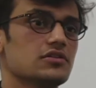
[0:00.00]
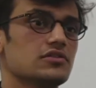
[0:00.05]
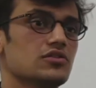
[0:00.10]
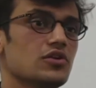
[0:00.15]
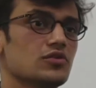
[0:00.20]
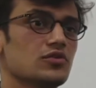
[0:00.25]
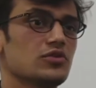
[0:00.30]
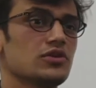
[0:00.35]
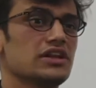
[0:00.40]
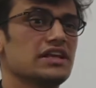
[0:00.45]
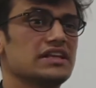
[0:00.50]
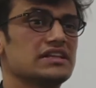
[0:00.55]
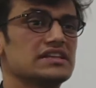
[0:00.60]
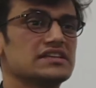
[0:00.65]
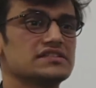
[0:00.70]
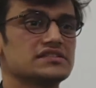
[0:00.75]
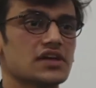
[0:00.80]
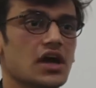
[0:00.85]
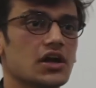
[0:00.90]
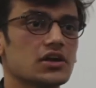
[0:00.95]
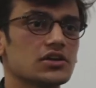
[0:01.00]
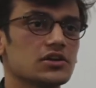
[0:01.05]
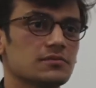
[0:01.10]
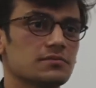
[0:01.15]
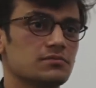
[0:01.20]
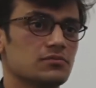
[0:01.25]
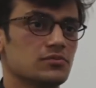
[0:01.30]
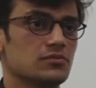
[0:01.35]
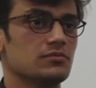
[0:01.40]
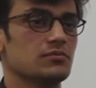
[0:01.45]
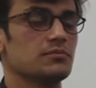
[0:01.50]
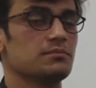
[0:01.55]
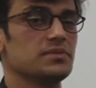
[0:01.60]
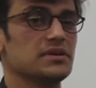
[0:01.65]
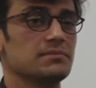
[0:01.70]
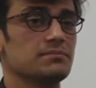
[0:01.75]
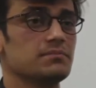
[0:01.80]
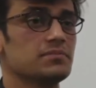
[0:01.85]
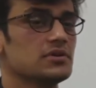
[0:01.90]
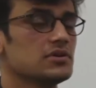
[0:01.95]
Not only in the startup,
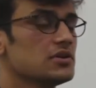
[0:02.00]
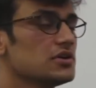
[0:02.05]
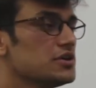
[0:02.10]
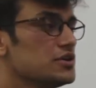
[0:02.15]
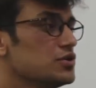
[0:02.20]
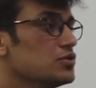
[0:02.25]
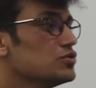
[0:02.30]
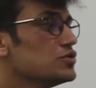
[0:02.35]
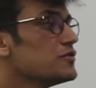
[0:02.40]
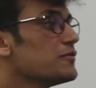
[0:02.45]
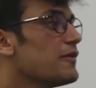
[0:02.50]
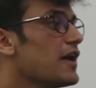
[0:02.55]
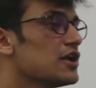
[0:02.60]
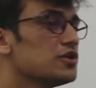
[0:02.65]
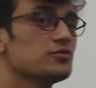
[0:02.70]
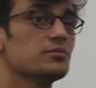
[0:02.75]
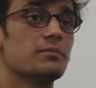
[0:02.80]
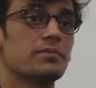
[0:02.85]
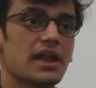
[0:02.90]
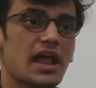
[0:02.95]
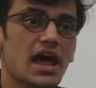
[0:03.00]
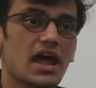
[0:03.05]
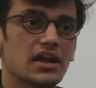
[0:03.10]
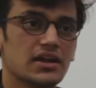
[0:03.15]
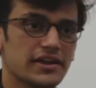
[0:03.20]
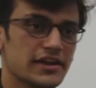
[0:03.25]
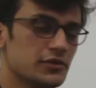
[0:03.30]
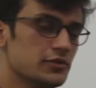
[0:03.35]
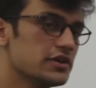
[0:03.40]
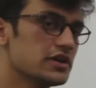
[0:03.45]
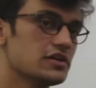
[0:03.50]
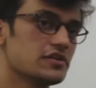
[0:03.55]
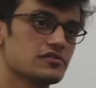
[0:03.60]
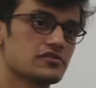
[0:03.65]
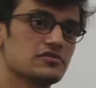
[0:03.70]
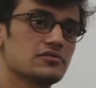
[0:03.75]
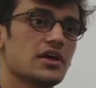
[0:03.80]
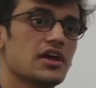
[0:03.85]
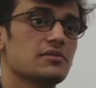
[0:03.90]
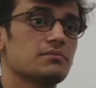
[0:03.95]
people don't value brand
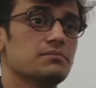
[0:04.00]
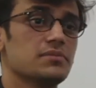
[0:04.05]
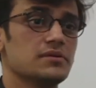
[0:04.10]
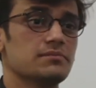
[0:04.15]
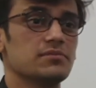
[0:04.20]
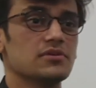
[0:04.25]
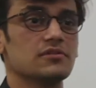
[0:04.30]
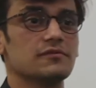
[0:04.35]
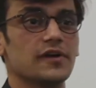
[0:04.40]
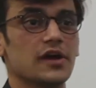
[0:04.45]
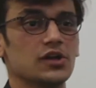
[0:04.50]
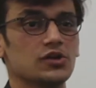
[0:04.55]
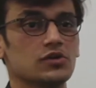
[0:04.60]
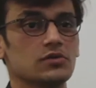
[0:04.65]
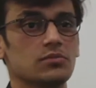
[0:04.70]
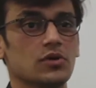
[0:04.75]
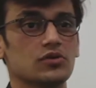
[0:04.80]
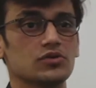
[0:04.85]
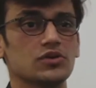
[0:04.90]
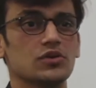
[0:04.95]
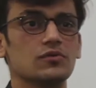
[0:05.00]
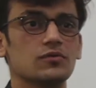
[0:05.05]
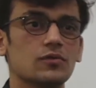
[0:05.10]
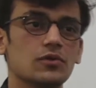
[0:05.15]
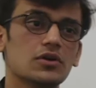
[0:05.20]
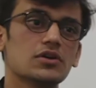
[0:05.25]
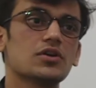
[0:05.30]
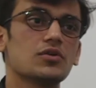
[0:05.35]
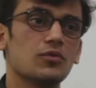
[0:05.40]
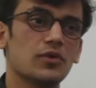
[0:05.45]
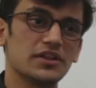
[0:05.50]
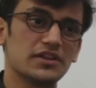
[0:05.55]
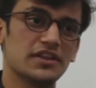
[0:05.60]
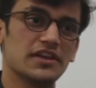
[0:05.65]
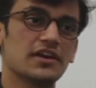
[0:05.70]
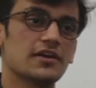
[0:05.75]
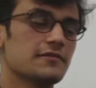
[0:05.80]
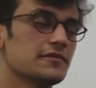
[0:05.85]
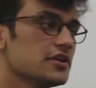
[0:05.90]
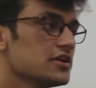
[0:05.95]
education and people value about the work, what
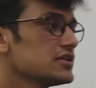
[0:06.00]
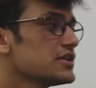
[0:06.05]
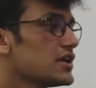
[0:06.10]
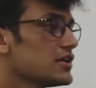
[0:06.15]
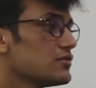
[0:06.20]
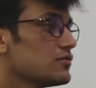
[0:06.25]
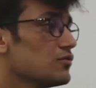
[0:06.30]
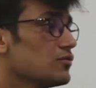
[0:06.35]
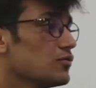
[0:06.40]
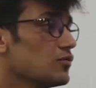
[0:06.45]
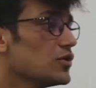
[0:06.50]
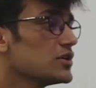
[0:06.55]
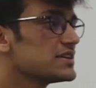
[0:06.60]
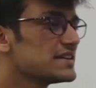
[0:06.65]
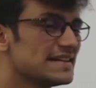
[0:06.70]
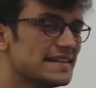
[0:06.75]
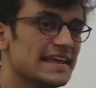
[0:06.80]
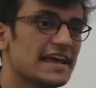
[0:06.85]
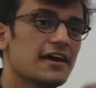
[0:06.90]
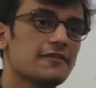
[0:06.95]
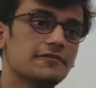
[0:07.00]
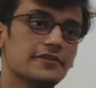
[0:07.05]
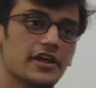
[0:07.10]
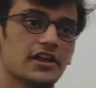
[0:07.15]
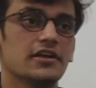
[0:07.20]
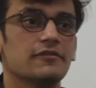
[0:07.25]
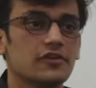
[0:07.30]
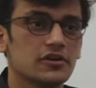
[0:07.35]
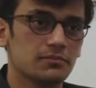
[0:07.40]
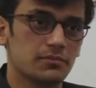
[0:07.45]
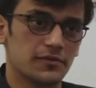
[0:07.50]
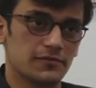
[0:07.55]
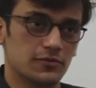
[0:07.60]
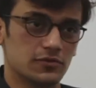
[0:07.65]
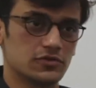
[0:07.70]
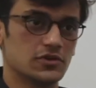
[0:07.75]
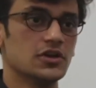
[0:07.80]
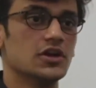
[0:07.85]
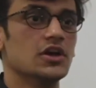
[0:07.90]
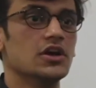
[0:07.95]
they have done and what they have delivered
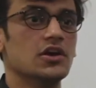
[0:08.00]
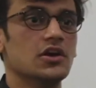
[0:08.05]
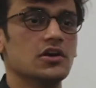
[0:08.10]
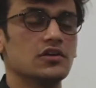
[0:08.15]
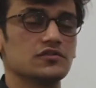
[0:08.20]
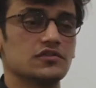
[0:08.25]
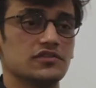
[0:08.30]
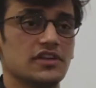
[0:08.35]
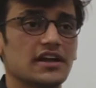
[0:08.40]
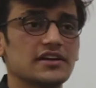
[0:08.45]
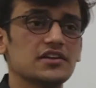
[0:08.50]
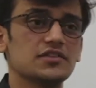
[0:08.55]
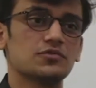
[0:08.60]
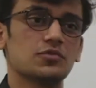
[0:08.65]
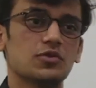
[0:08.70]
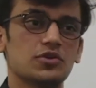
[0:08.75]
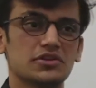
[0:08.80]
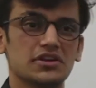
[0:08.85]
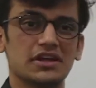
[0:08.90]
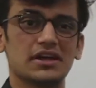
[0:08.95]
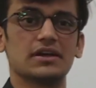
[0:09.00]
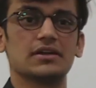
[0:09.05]
before. So that is what